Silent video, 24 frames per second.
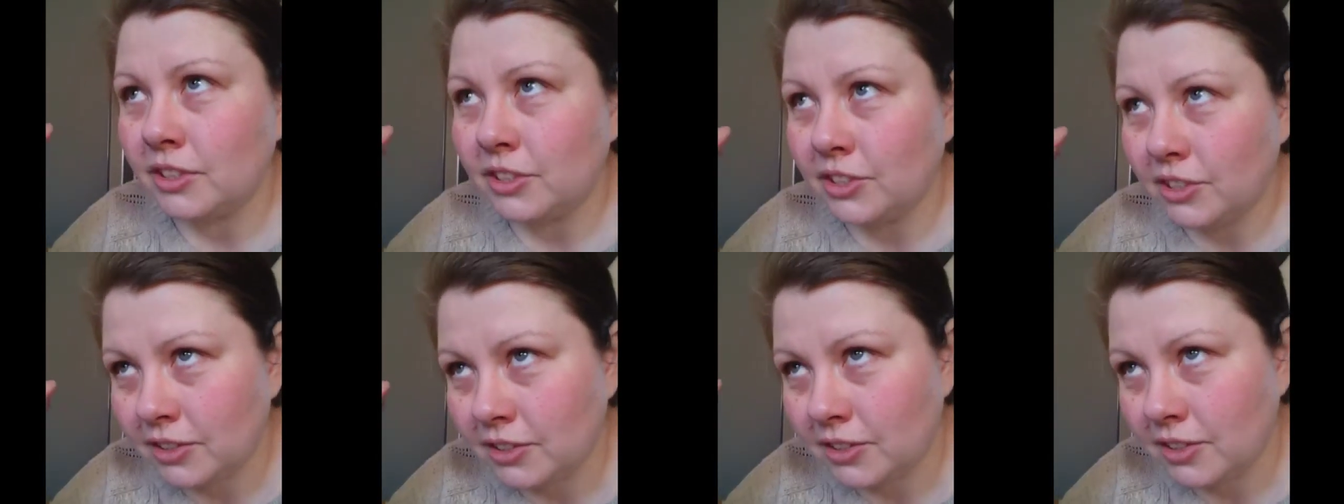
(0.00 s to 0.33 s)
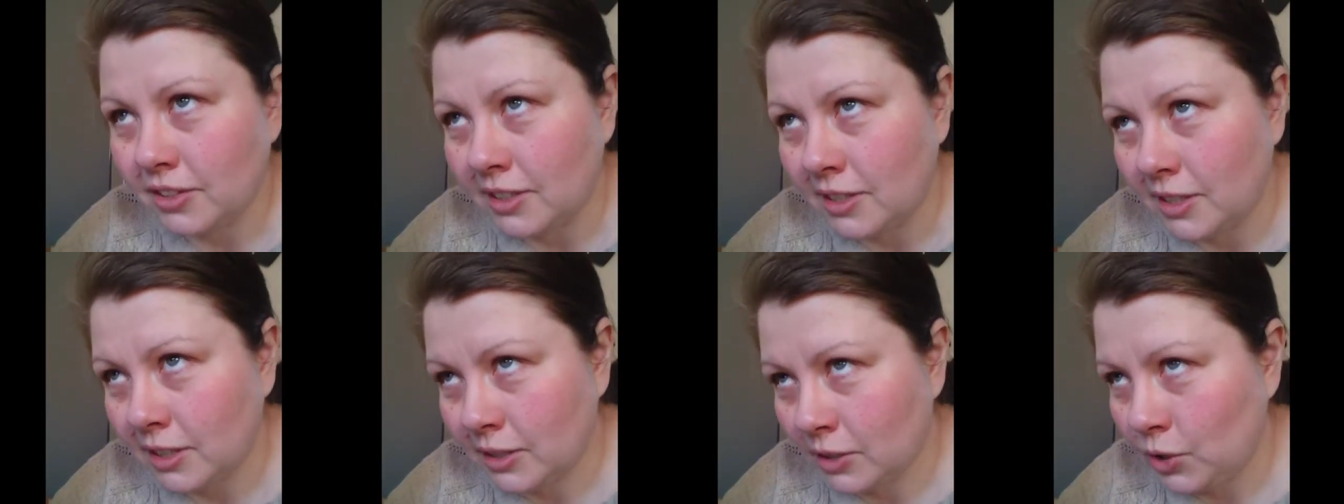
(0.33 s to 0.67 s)
such
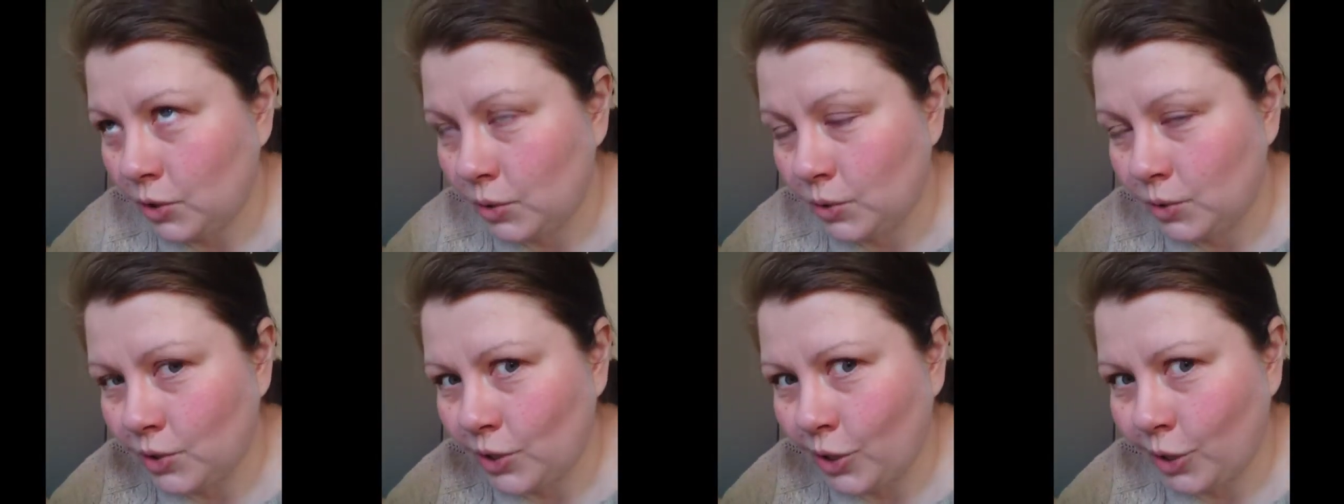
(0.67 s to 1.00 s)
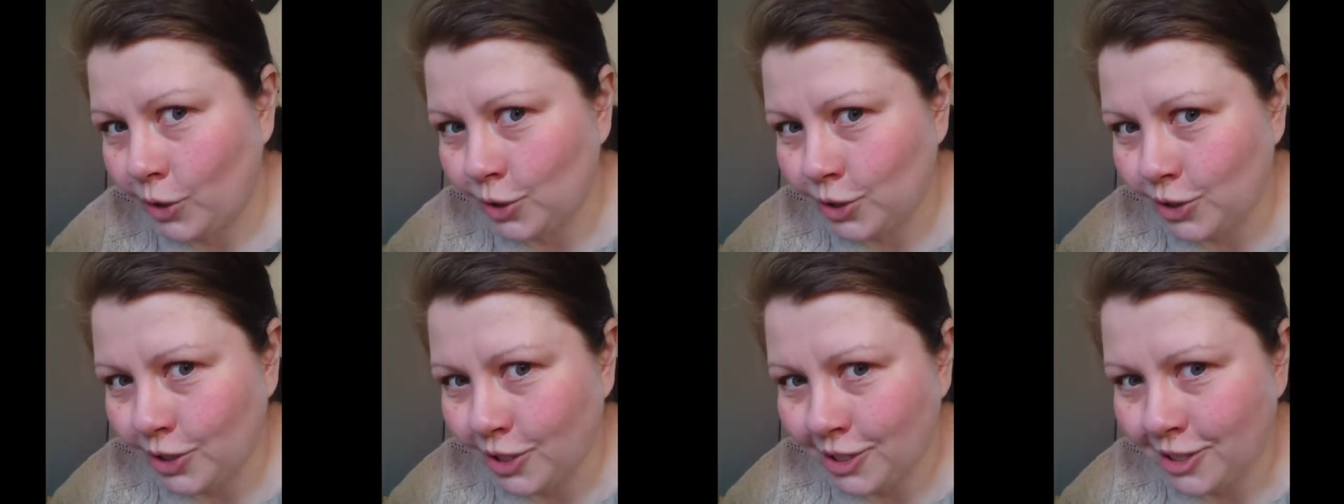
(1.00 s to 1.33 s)
as the two
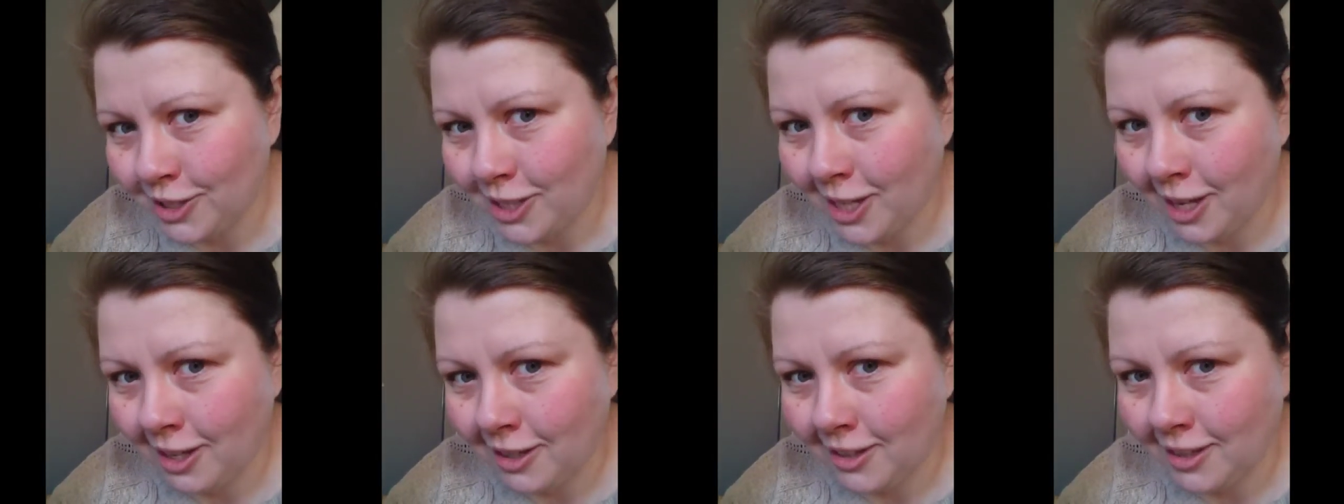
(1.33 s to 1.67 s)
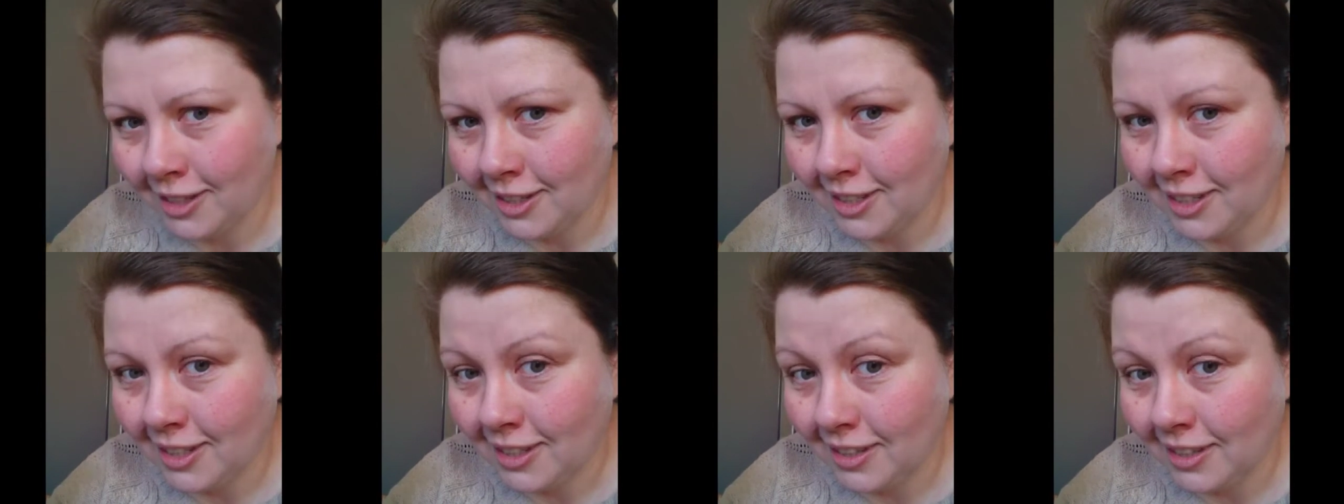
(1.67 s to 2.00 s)
soldiers
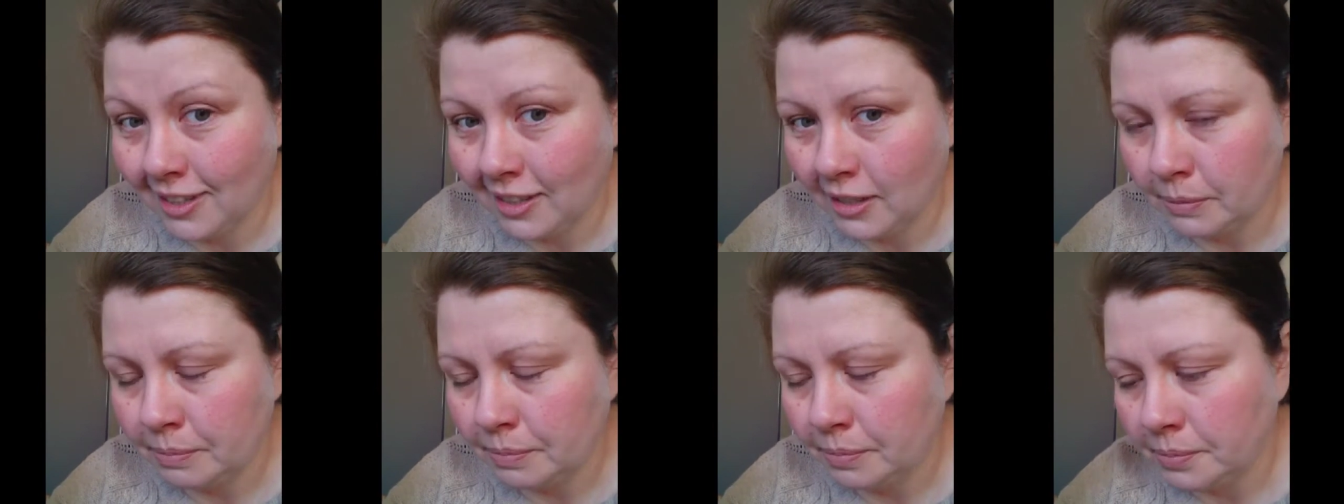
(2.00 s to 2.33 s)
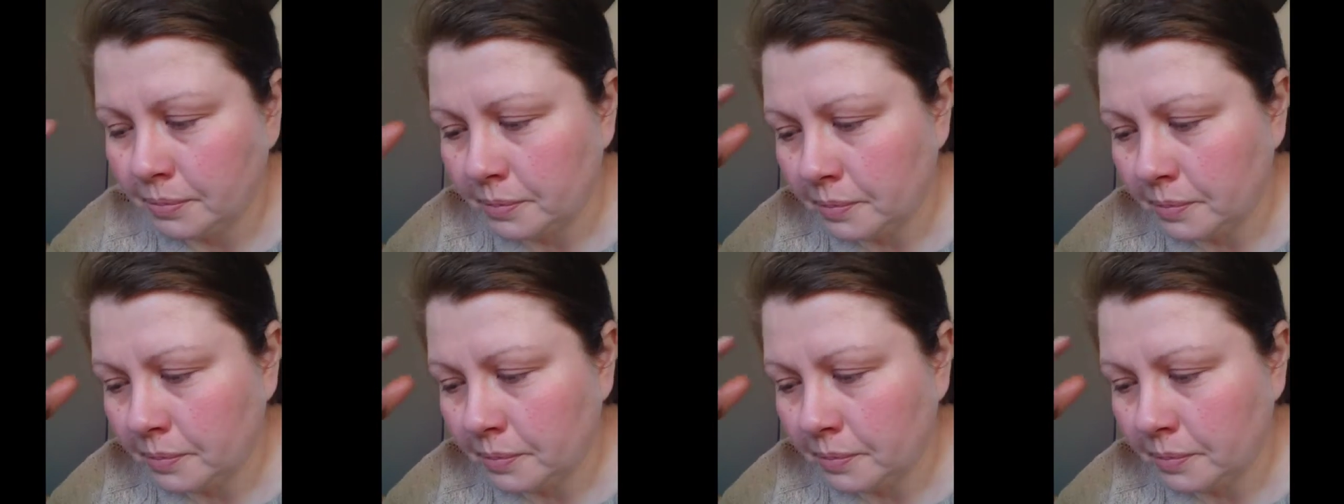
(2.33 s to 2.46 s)
and the